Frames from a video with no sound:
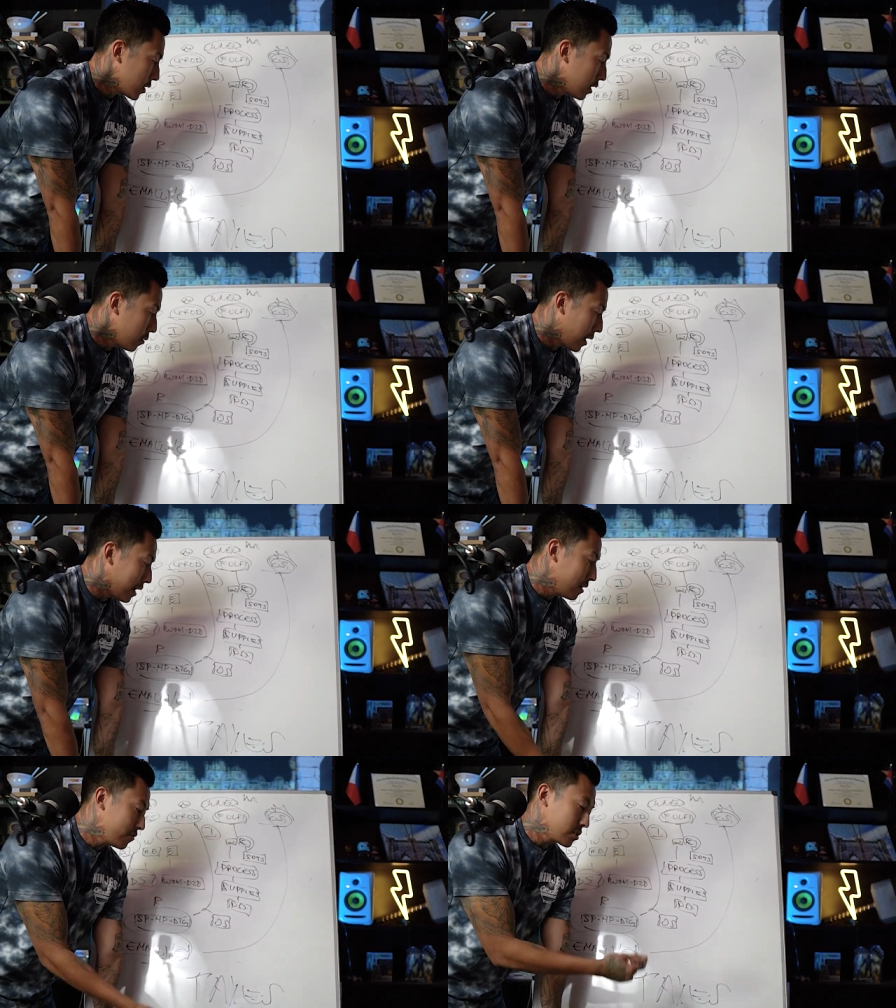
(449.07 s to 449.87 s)

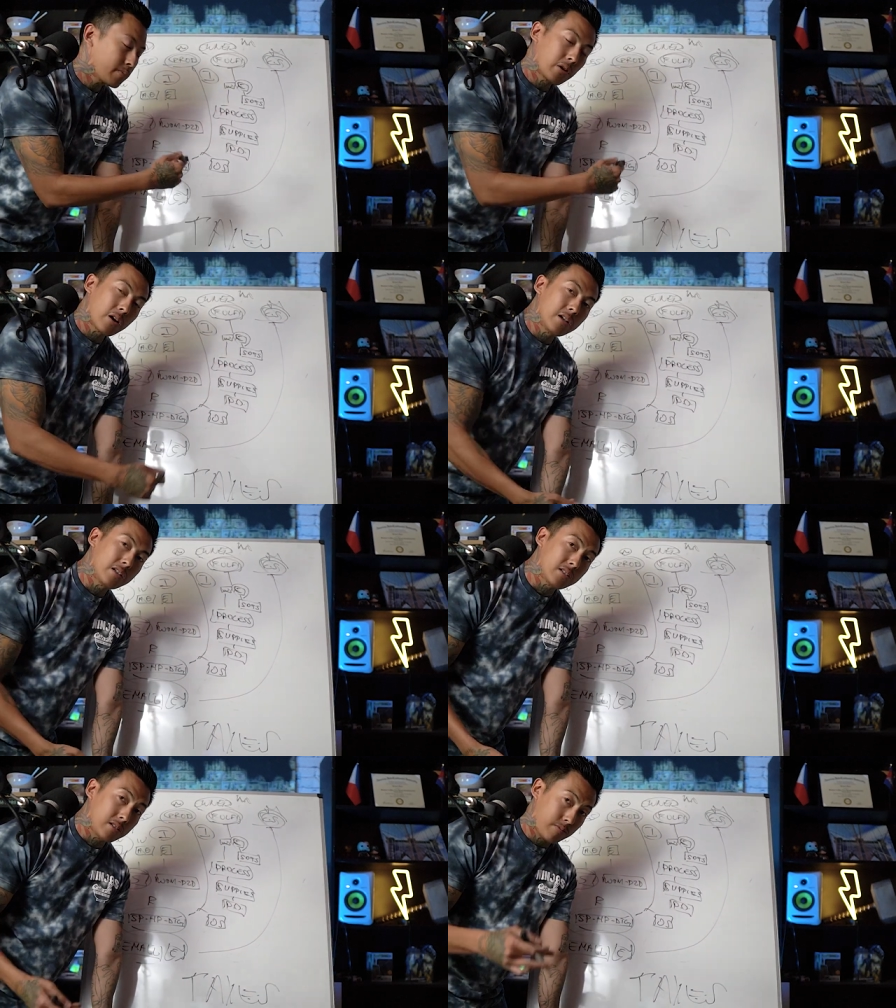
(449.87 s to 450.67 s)
I even spoke on
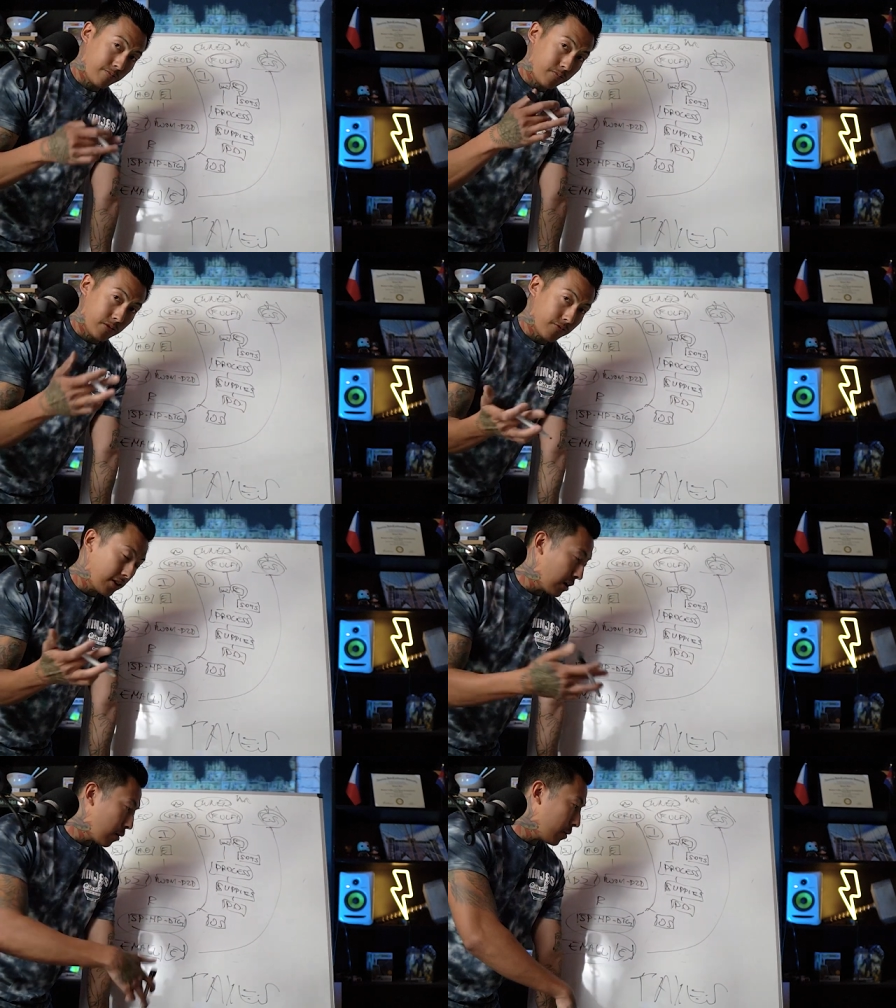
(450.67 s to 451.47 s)
this, the
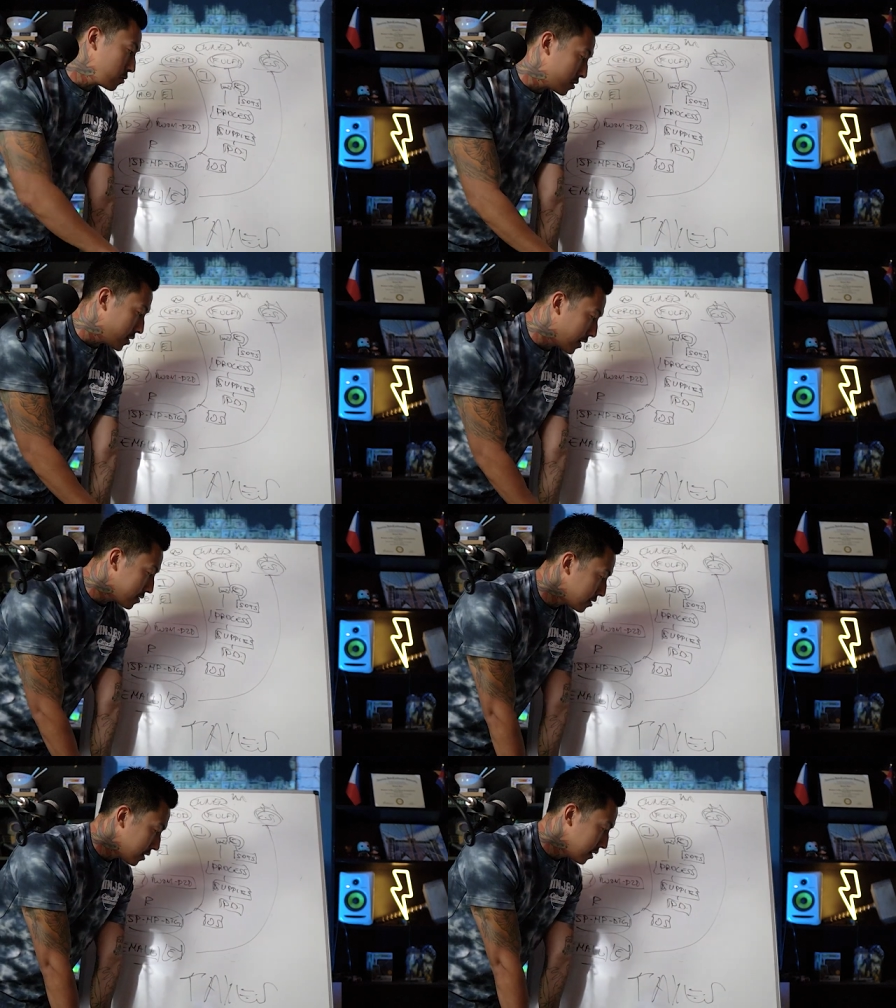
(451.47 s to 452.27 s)
video I posted
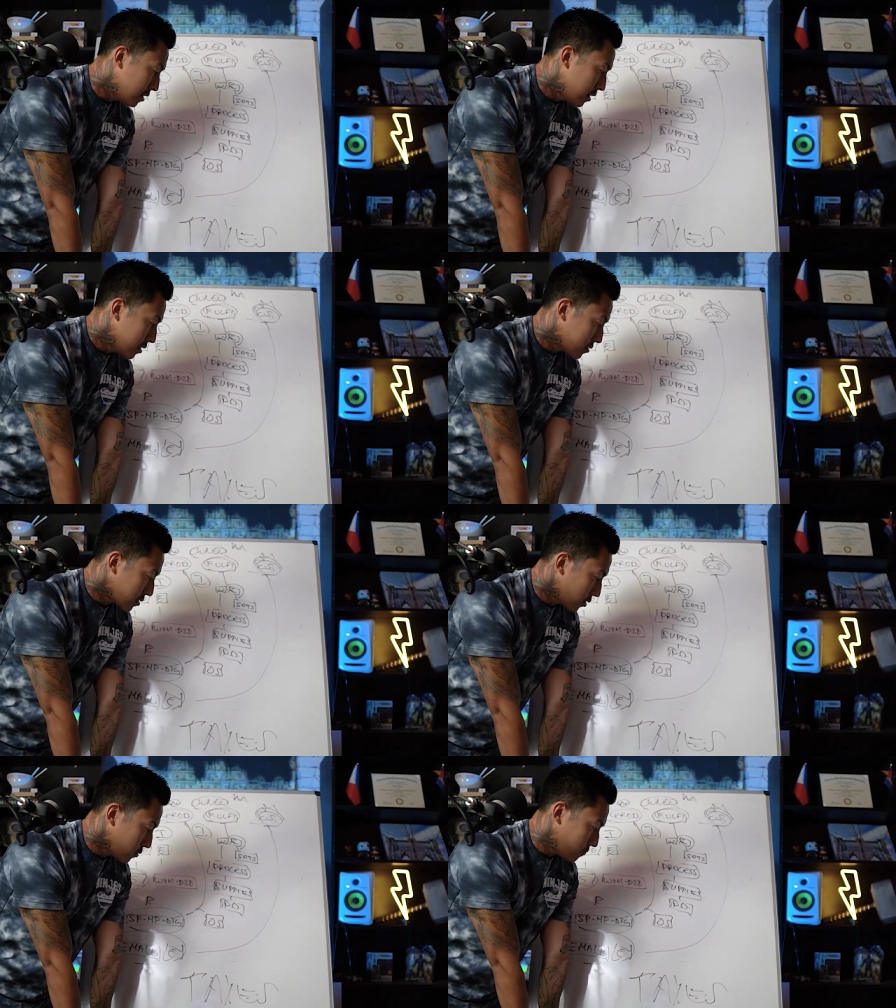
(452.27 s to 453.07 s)
yesterday.
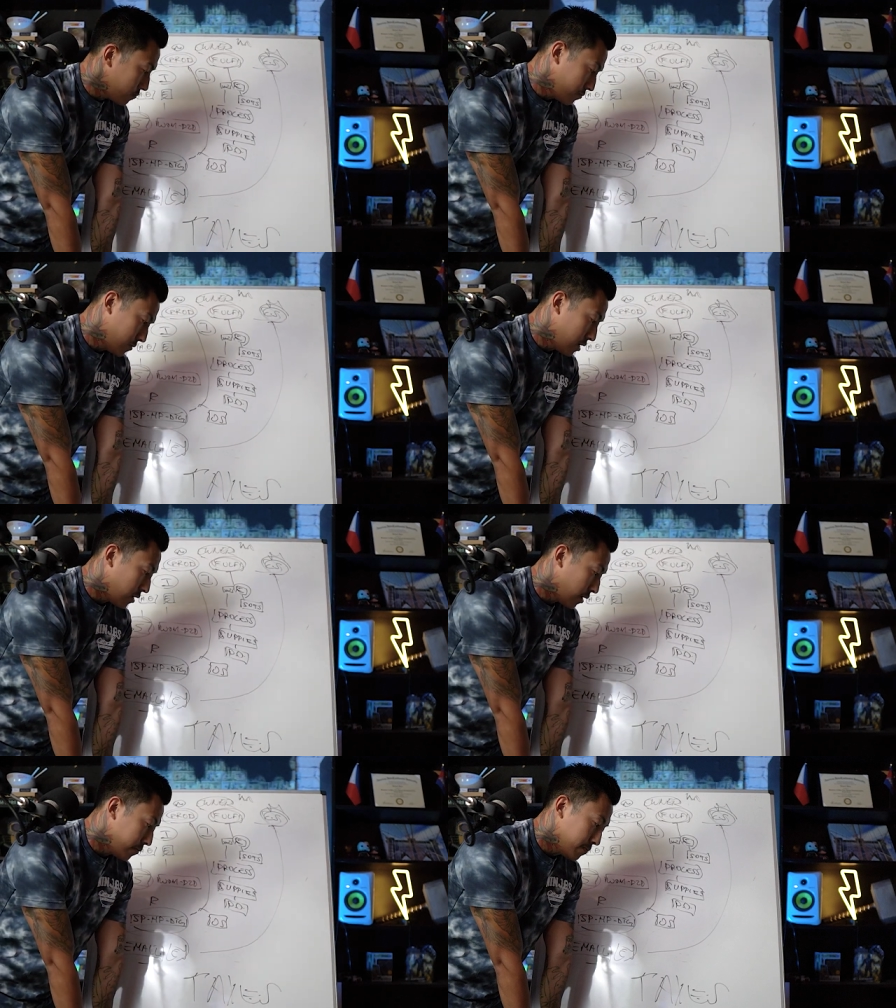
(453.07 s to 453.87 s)
So, you
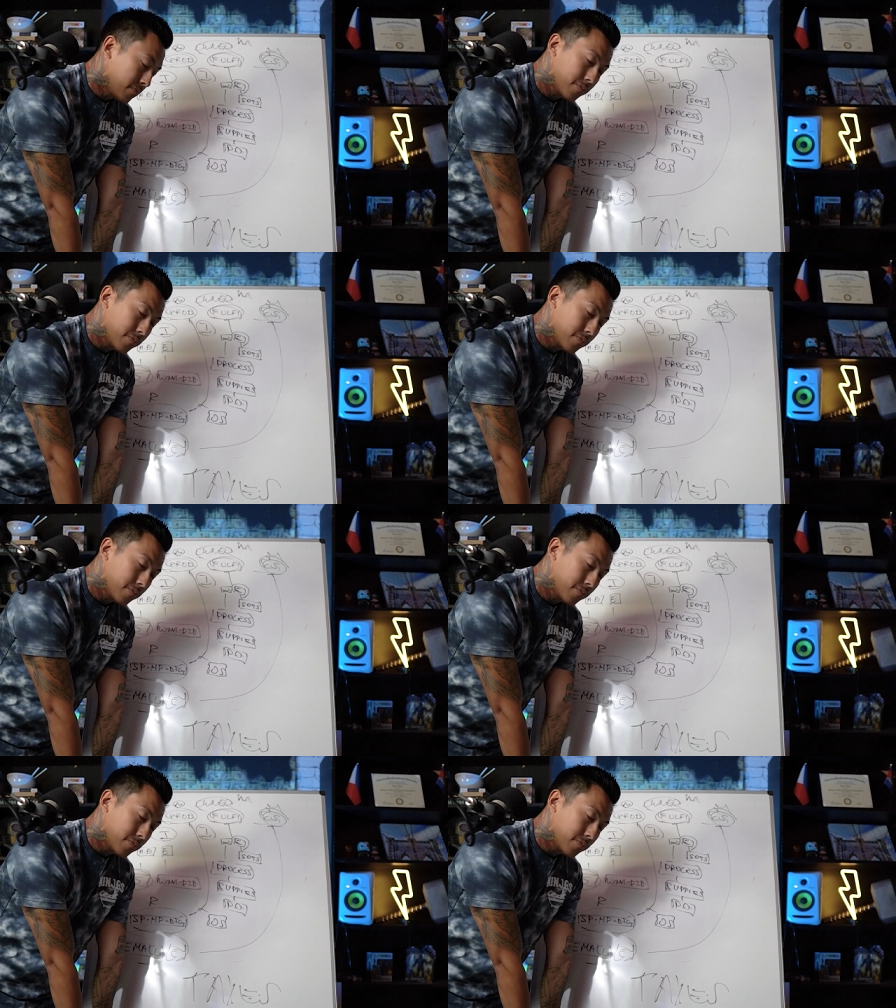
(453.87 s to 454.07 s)
know,